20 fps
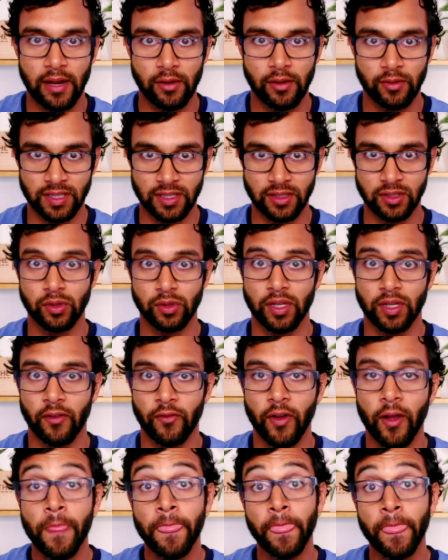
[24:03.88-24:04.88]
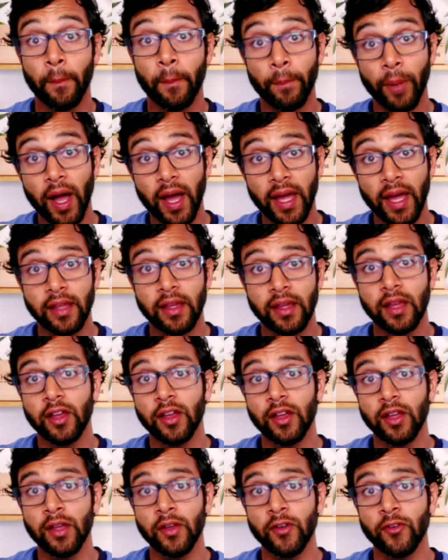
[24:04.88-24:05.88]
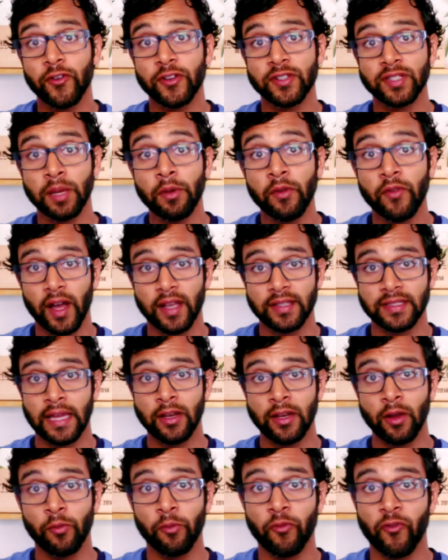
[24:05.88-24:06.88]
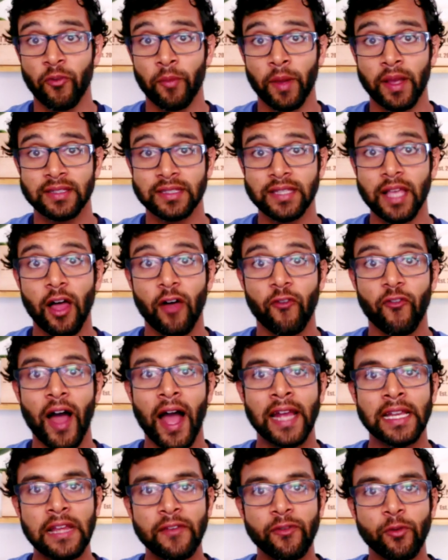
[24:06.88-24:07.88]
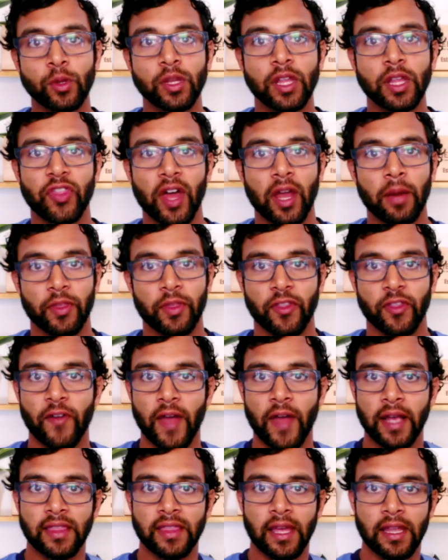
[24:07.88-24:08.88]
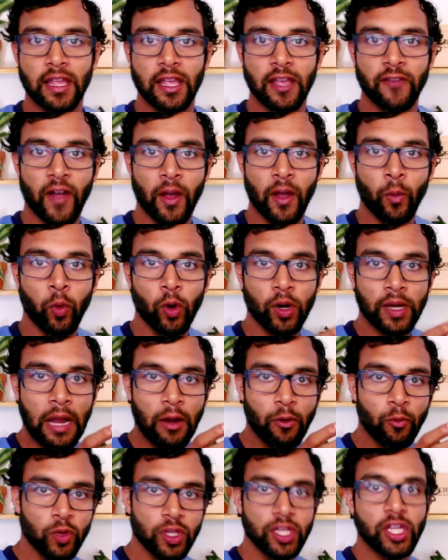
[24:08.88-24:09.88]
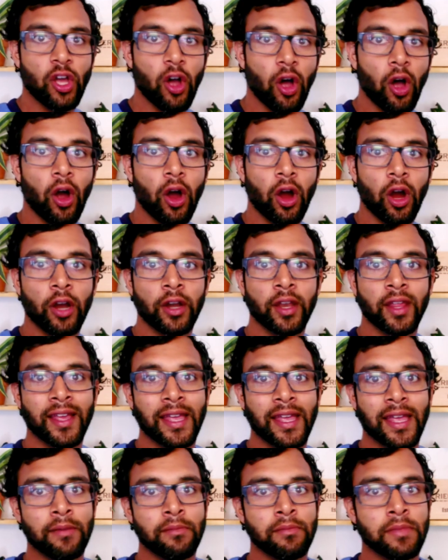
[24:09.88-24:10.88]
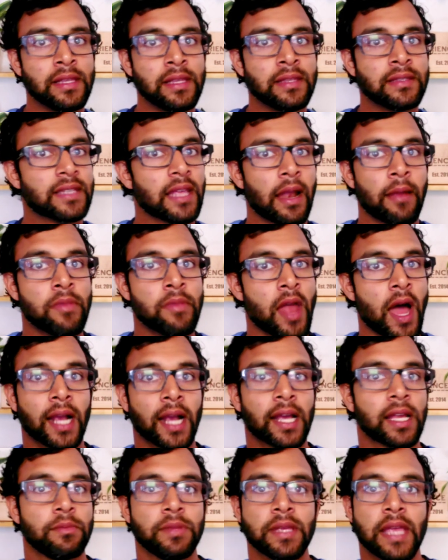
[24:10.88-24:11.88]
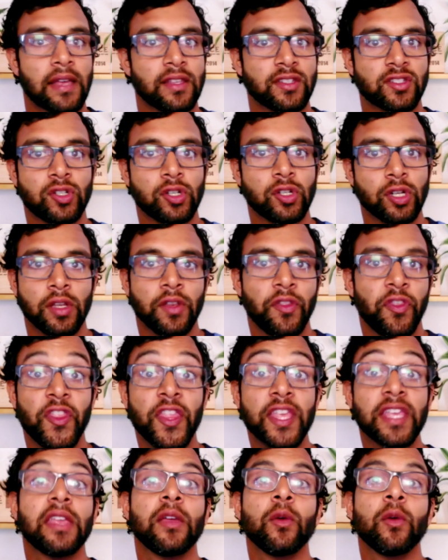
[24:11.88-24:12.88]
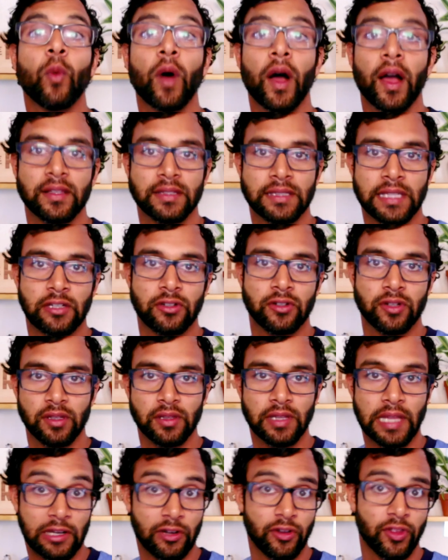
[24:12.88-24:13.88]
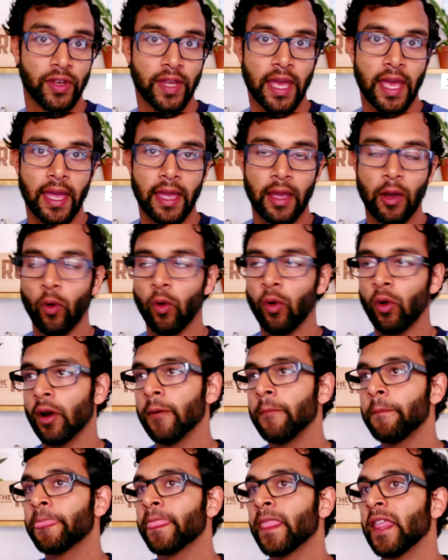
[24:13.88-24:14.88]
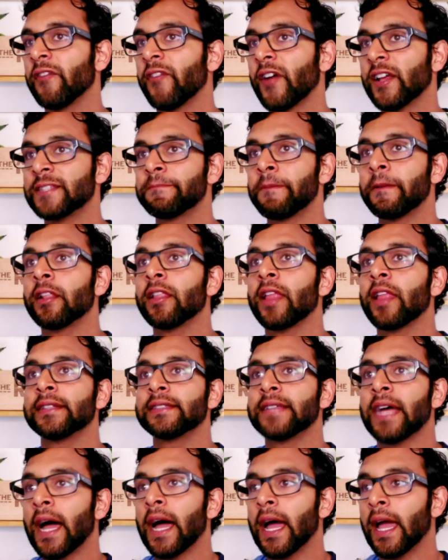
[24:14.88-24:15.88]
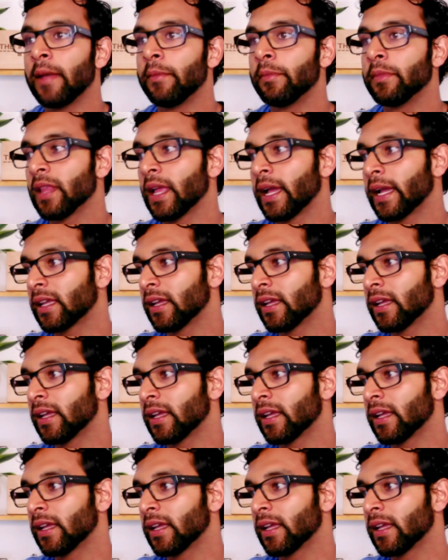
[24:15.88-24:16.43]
that. It was intuitive. But for some of us, I know for myself, I never really thought about the fact that if I work out really hard, it means that I'm not going to be as good thinking-wise later in the day. Or if I spend a lot of time